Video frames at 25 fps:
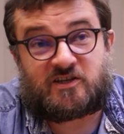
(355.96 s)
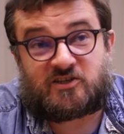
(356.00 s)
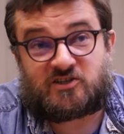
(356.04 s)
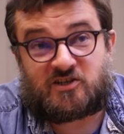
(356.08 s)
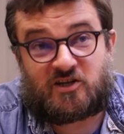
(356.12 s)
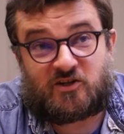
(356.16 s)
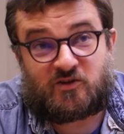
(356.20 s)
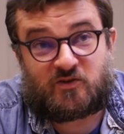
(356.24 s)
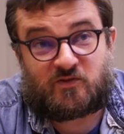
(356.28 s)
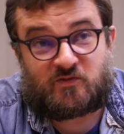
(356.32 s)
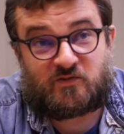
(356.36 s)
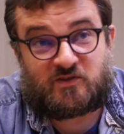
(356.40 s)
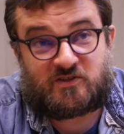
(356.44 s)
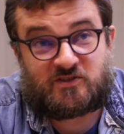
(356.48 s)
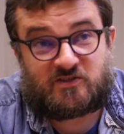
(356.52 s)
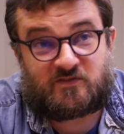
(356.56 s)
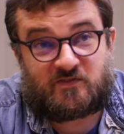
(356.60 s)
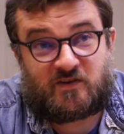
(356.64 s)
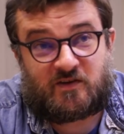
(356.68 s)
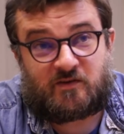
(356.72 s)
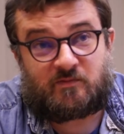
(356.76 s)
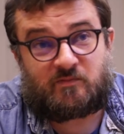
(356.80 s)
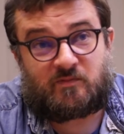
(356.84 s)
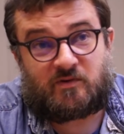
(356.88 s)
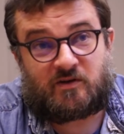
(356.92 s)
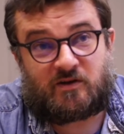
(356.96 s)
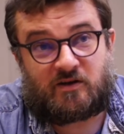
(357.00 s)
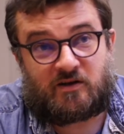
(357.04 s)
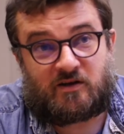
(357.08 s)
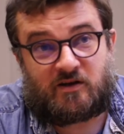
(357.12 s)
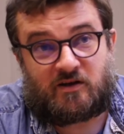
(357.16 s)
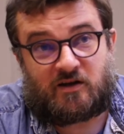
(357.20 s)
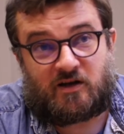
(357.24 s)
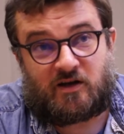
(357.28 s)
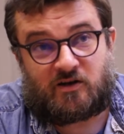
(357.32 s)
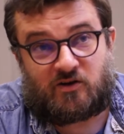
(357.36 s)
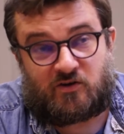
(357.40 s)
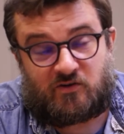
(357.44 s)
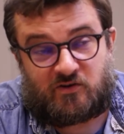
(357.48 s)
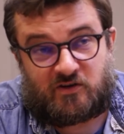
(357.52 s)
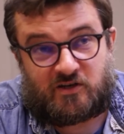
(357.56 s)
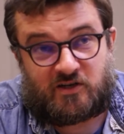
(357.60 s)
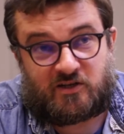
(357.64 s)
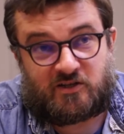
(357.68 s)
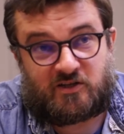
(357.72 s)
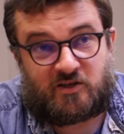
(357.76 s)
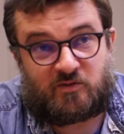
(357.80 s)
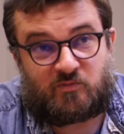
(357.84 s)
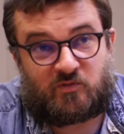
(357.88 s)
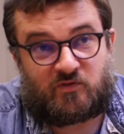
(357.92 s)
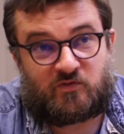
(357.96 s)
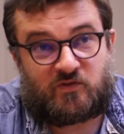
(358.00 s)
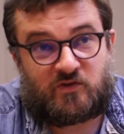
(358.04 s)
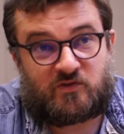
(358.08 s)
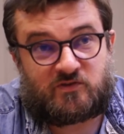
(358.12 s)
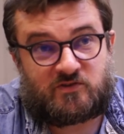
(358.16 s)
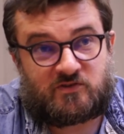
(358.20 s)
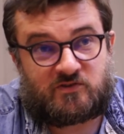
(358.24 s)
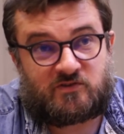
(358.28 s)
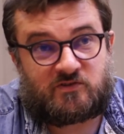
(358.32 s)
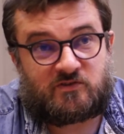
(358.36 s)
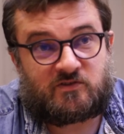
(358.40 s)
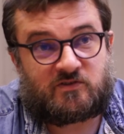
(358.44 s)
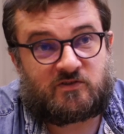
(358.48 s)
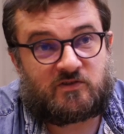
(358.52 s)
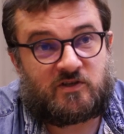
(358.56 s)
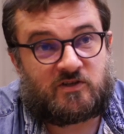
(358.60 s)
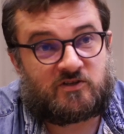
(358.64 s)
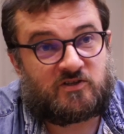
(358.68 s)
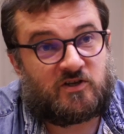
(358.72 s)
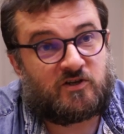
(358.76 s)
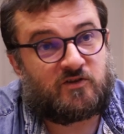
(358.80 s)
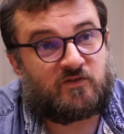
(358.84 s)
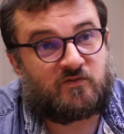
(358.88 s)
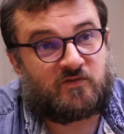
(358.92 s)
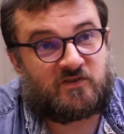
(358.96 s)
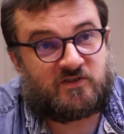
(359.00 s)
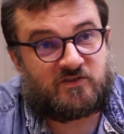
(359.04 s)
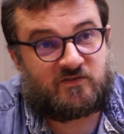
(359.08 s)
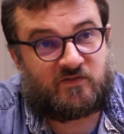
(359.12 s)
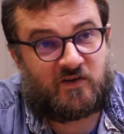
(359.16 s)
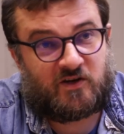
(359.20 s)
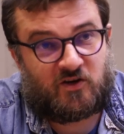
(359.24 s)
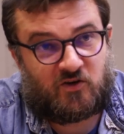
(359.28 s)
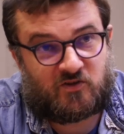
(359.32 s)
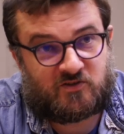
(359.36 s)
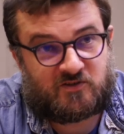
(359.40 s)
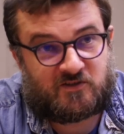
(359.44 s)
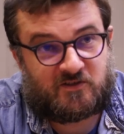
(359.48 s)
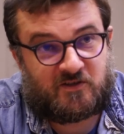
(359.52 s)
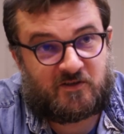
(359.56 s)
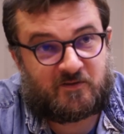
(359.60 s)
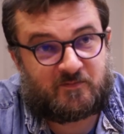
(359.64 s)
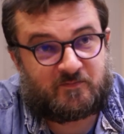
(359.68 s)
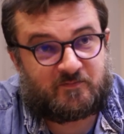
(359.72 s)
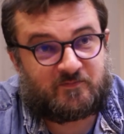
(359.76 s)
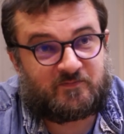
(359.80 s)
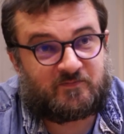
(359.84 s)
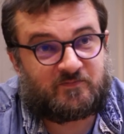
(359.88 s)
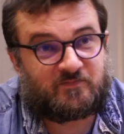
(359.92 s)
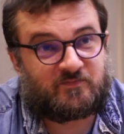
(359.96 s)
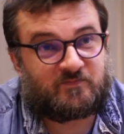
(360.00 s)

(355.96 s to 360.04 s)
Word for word: And this is how the barbarian, or to be more exact, Gothic imitative coins